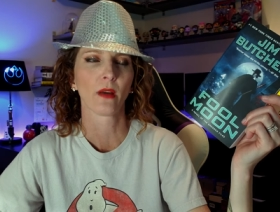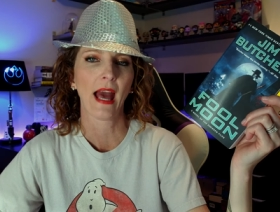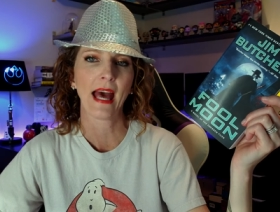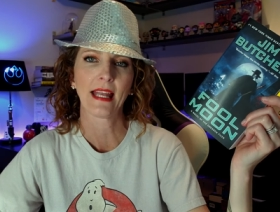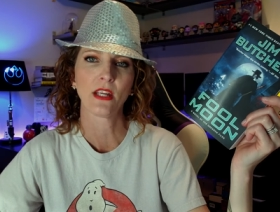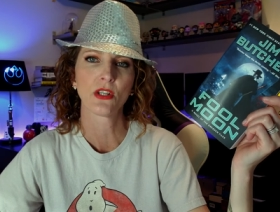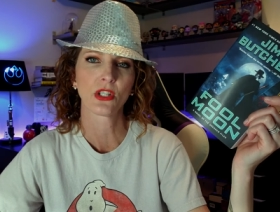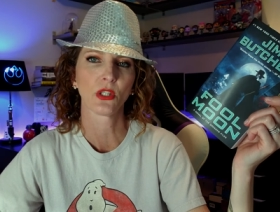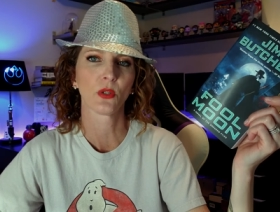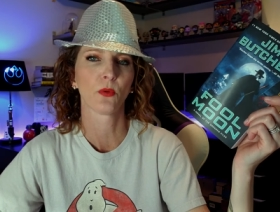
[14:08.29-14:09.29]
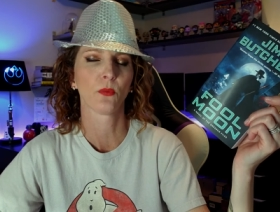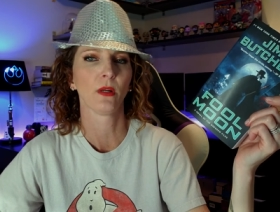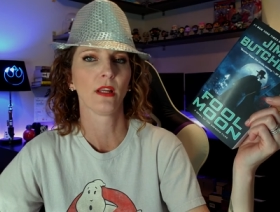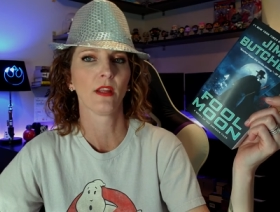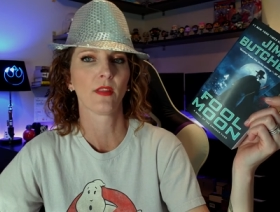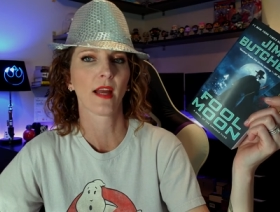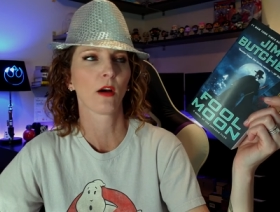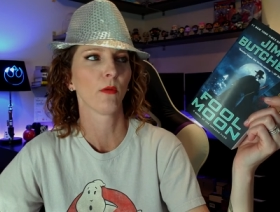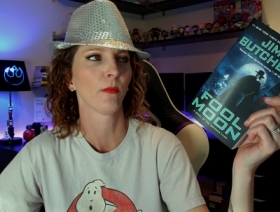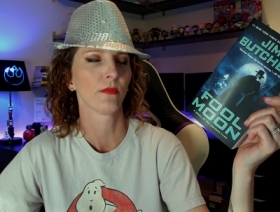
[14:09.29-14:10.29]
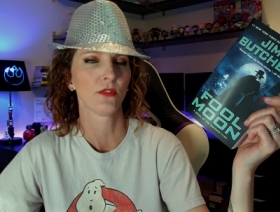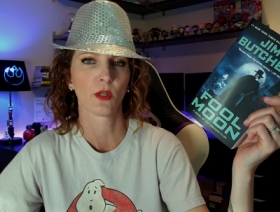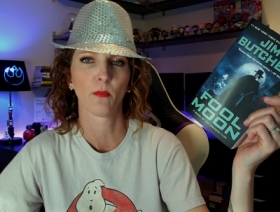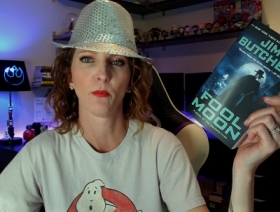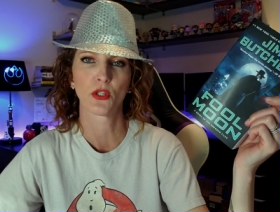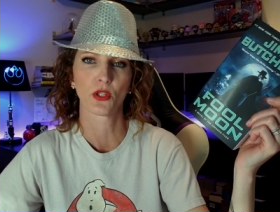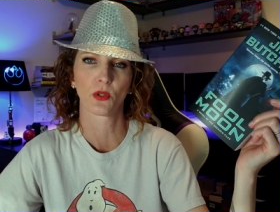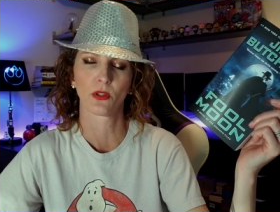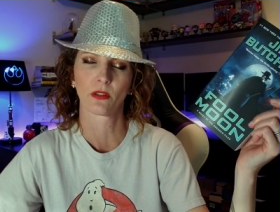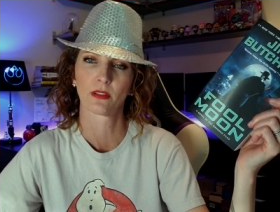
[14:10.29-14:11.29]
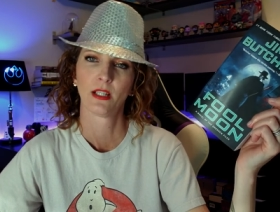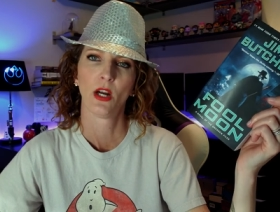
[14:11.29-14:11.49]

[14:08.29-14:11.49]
had issue with how Jim Butcher